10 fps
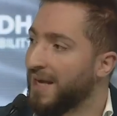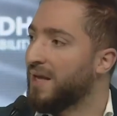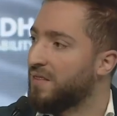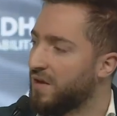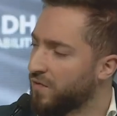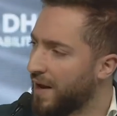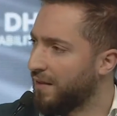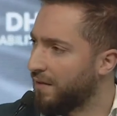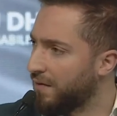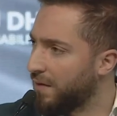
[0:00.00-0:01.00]
make it the
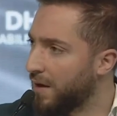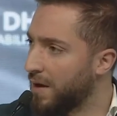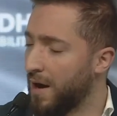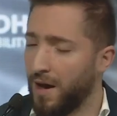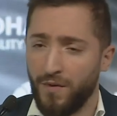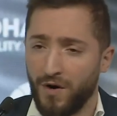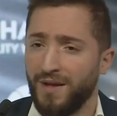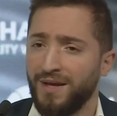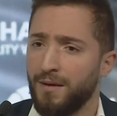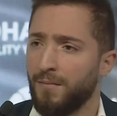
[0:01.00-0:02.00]
trend. And we are
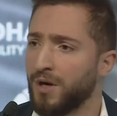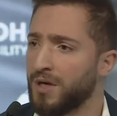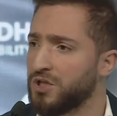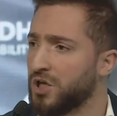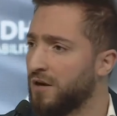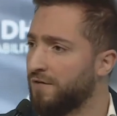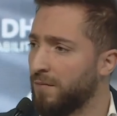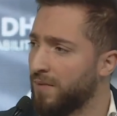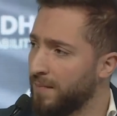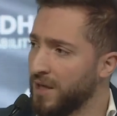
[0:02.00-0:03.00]
taking market share
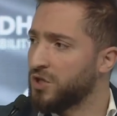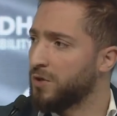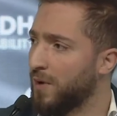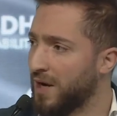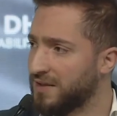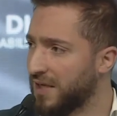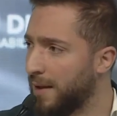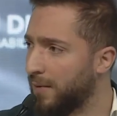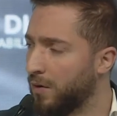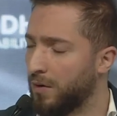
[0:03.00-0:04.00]
from the major brands in
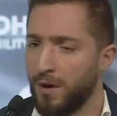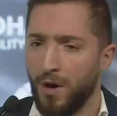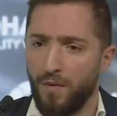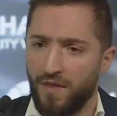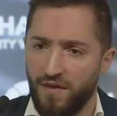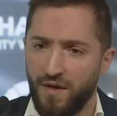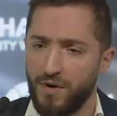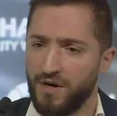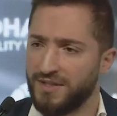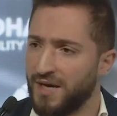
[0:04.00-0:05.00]
Lebanon, whether they
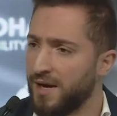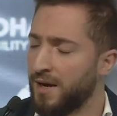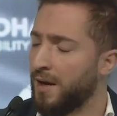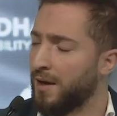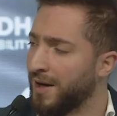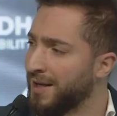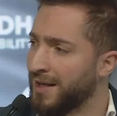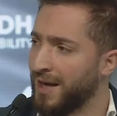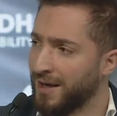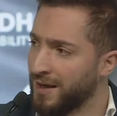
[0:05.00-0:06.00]
were Zara,
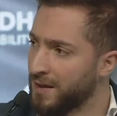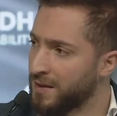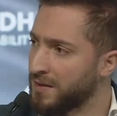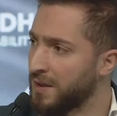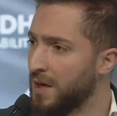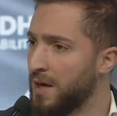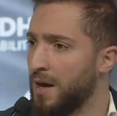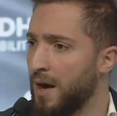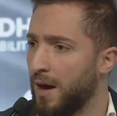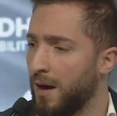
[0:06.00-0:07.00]
Nike, Adidas.
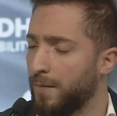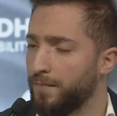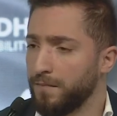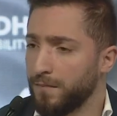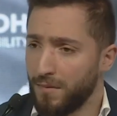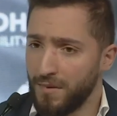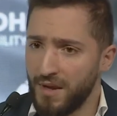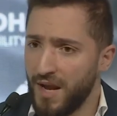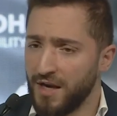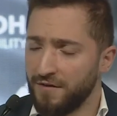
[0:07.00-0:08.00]

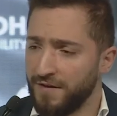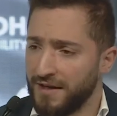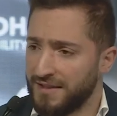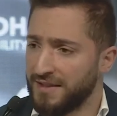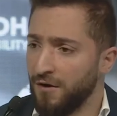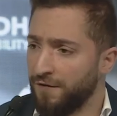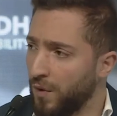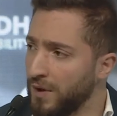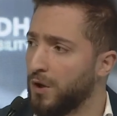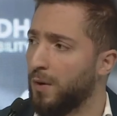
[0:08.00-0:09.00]
And instead of
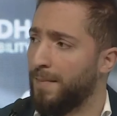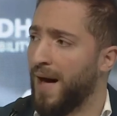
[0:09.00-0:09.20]
only